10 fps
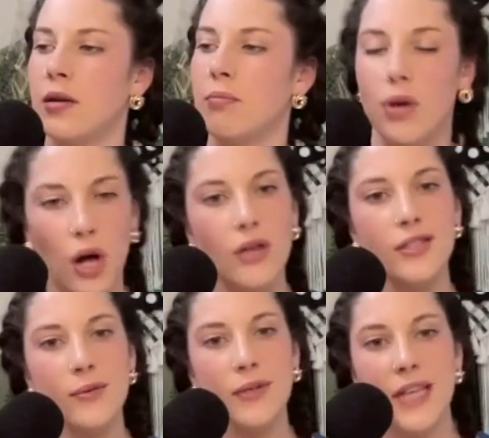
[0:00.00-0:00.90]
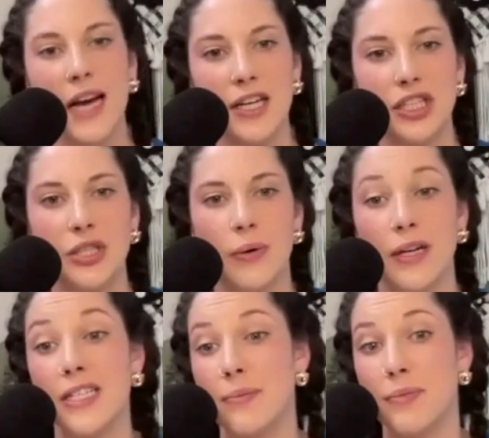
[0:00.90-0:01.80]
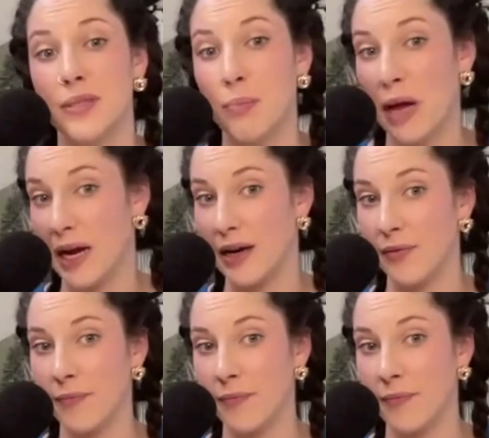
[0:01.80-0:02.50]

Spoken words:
but also attached to our deepest pain.